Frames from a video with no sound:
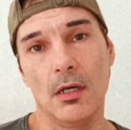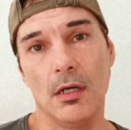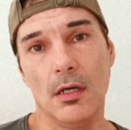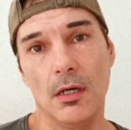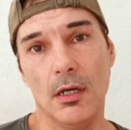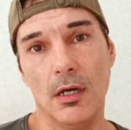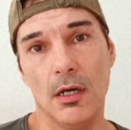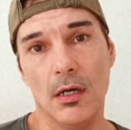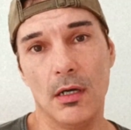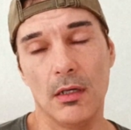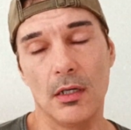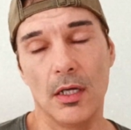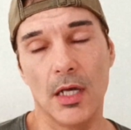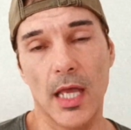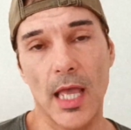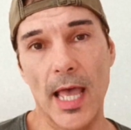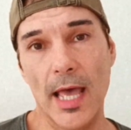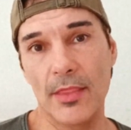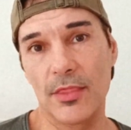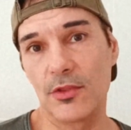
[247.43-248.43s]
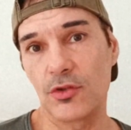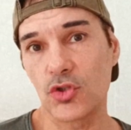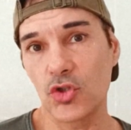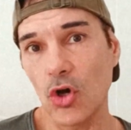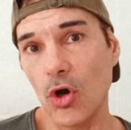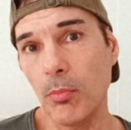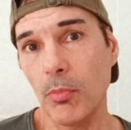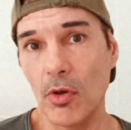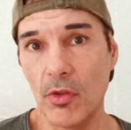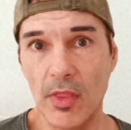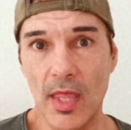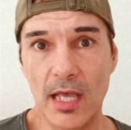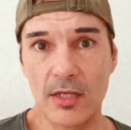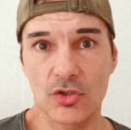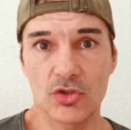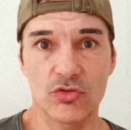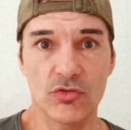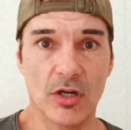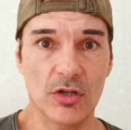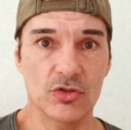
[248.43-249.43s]
Uh, at the top of that
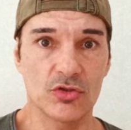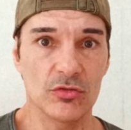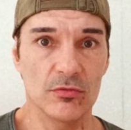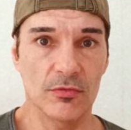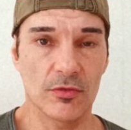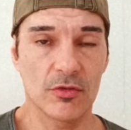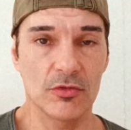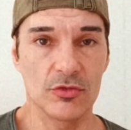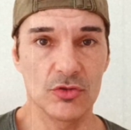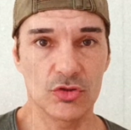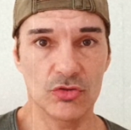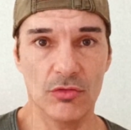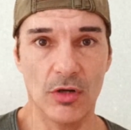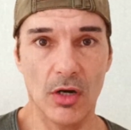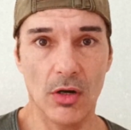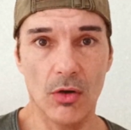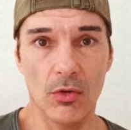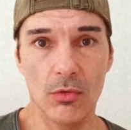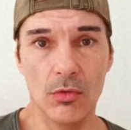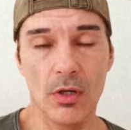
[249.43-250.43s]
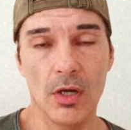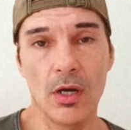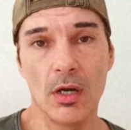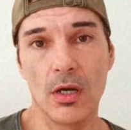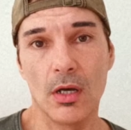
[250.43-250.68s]
structure of control,